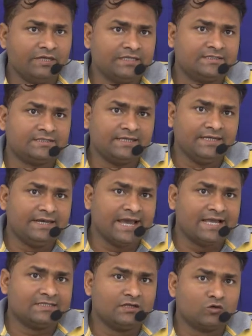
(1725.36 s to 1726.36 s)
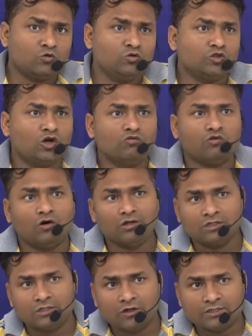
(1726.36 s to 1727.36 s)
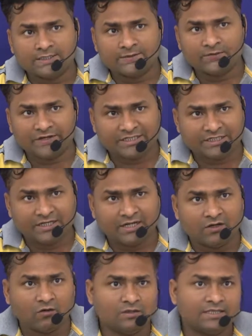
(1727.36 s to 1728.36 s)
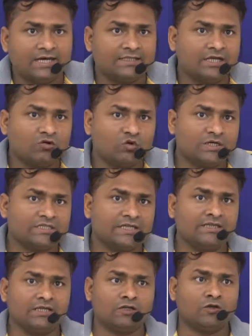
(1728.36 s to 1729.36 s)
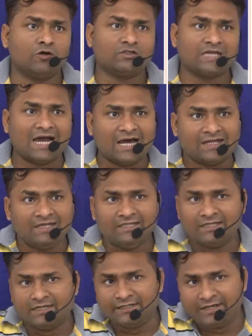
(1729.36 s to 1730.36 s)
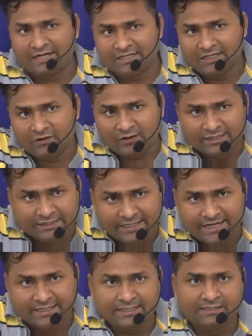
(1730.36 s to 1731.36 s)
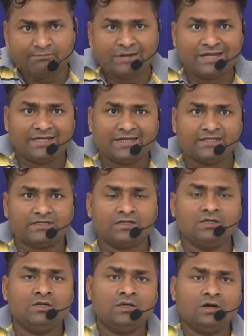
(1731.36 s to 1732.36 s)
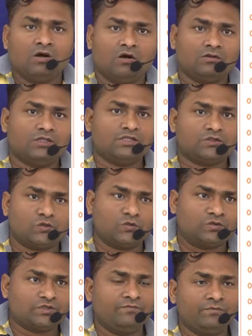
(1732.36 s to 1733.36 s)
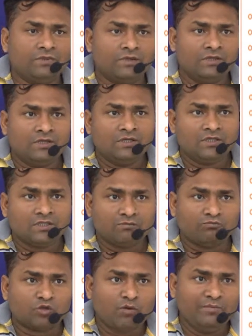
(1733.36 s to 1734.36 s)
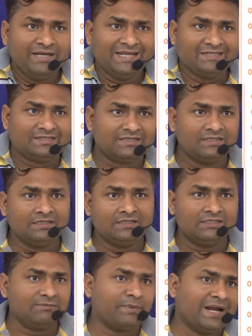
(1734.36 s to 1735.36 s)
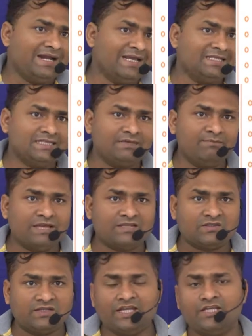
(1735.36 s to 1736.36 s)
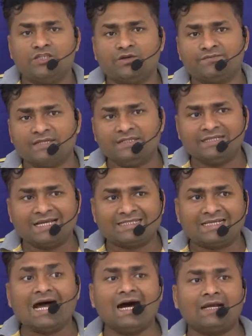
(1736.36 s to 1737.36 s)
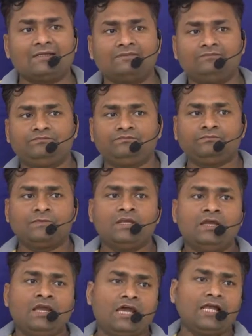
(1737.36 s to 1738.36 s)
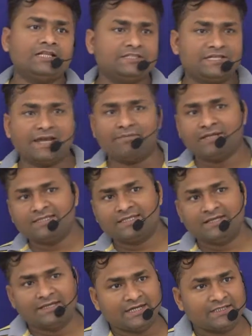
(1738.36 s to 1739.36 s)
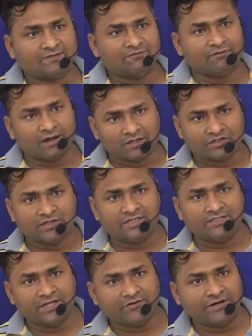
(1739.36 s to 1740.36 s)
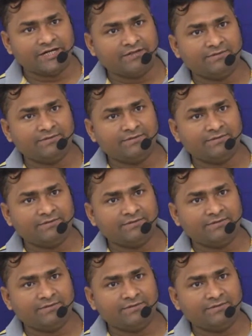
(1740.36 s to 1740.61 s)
is seen as the root of all clause structure, and all the other words in the clause are either directly or indirectly dependent on this root. Some prominent dependency-based theories of syntax are algebraic syntax, functional generative